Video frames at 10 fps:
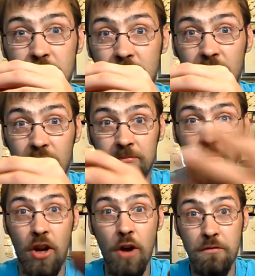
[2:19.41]
I'm just going to
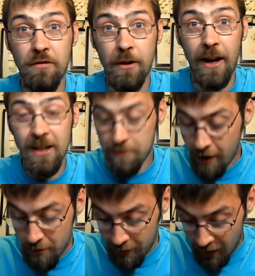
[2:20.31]
go through an
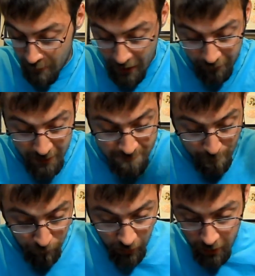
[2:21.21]
experiment I'm
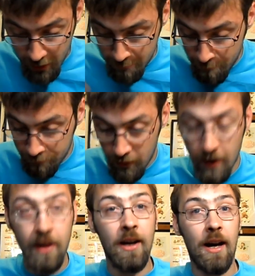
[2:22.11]
having, and
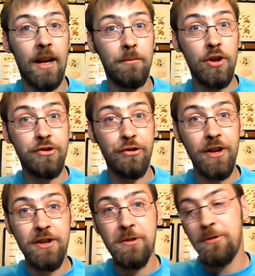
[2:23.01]
I'm going to
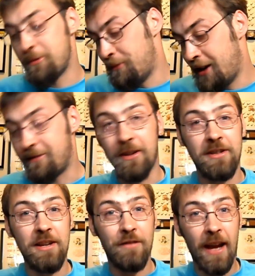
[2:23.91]
try and do something
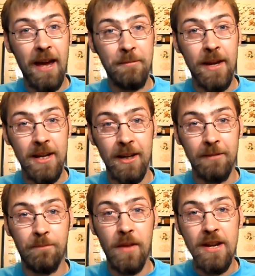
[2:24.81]
and see if I can make
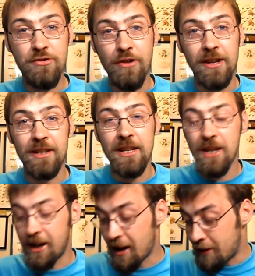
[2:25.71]
an
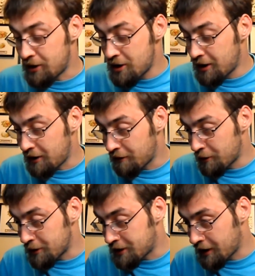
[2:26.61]
interesting dynamic journey
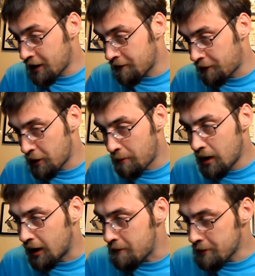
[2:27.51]
through a
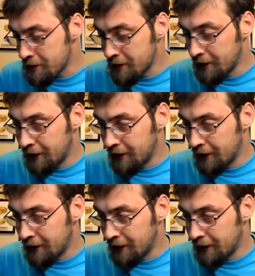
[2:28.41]
pipe.